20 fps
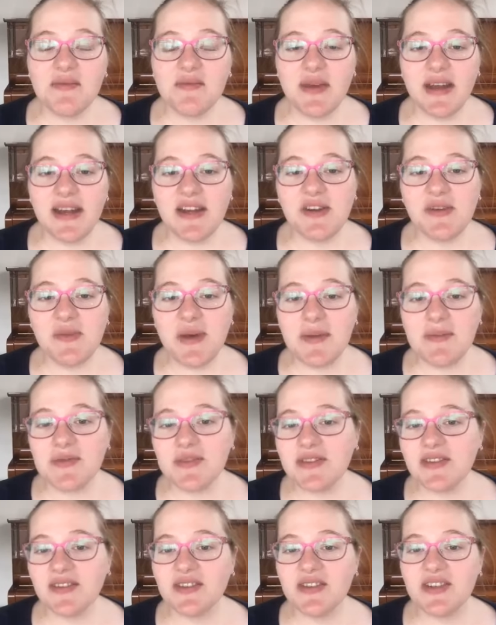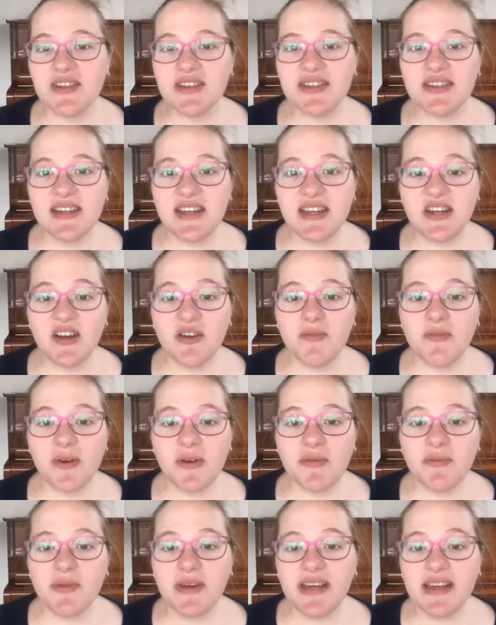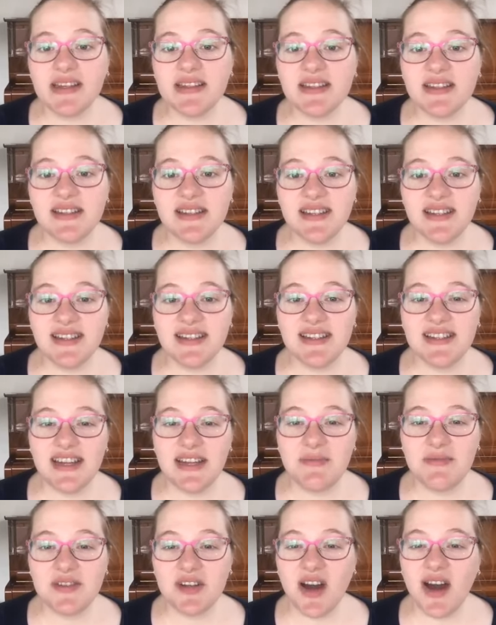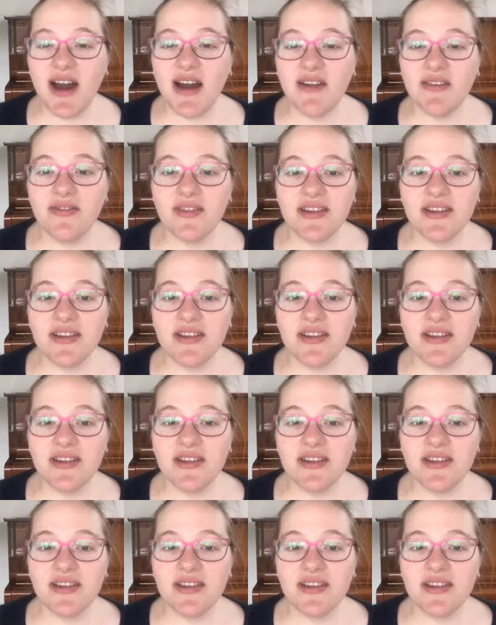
Pinnacle People Solutions CEO Bron Pearson did a deep dive